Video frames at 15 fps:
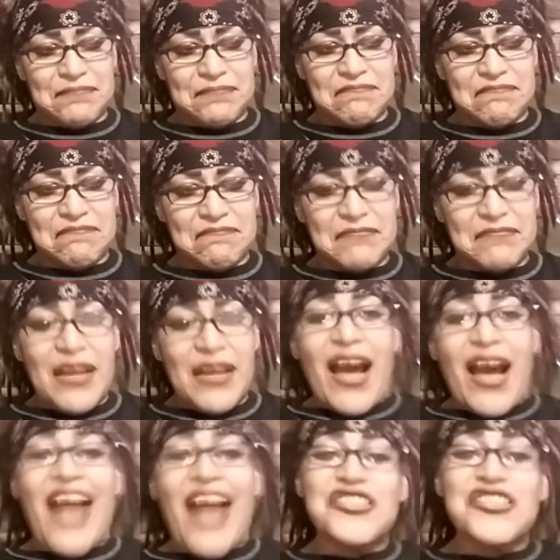Well,
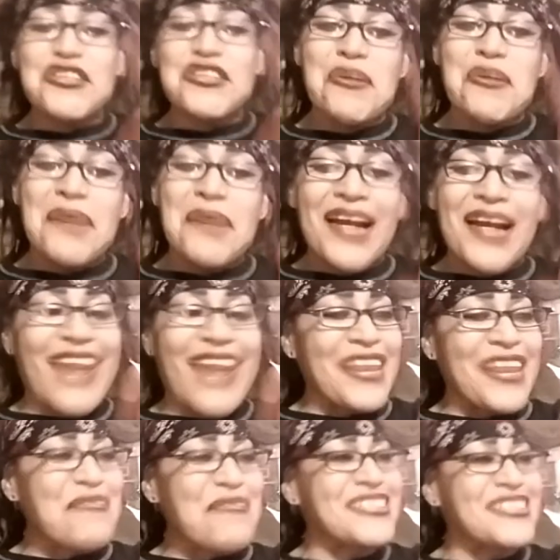I
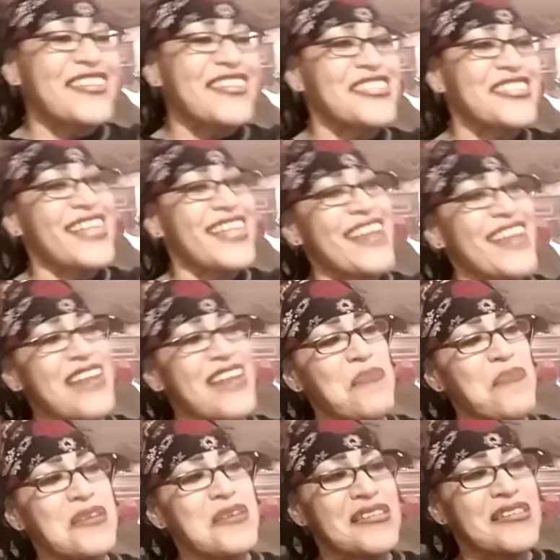think I'm going to start saying
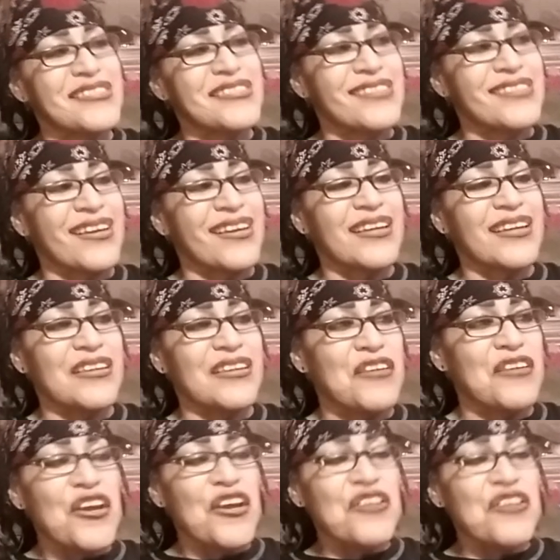that because
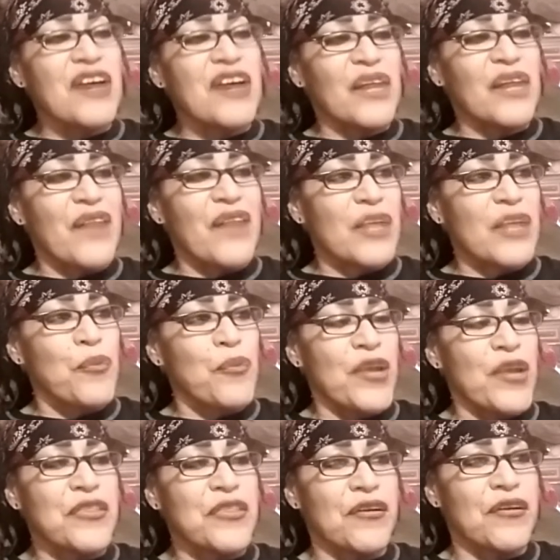you got a valid
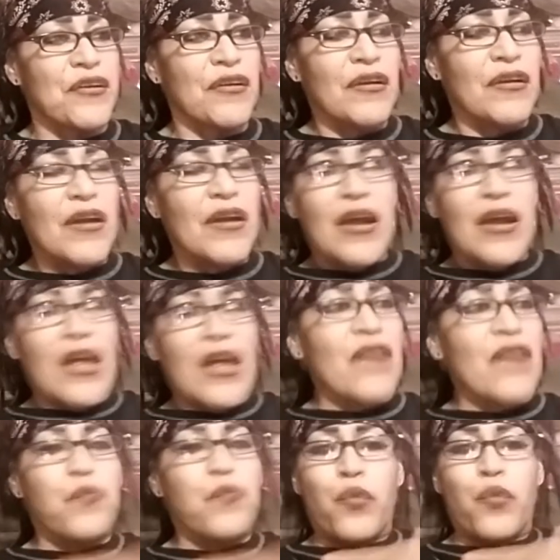point there.
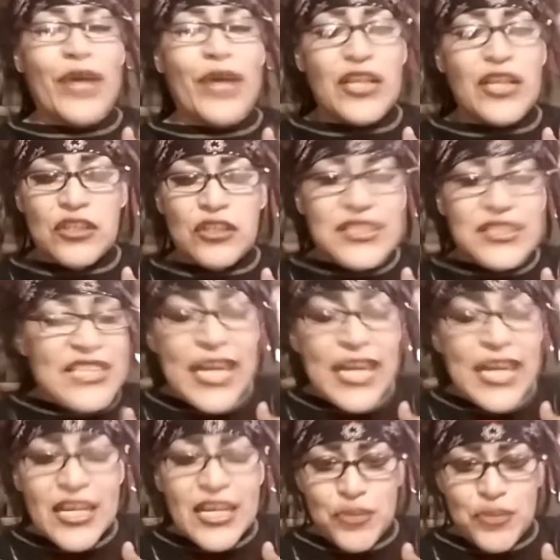If we're not
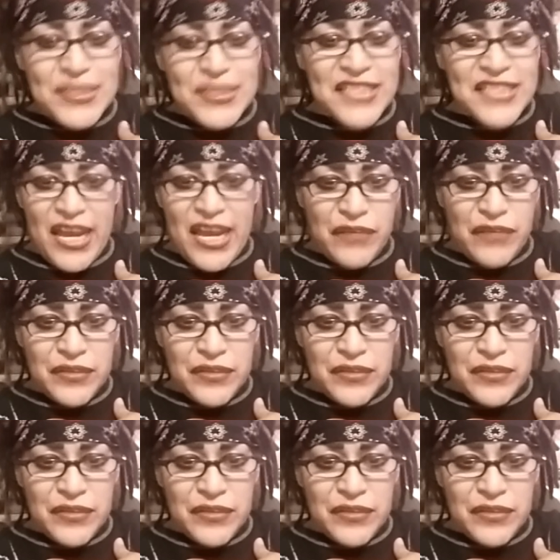seeking to be saved.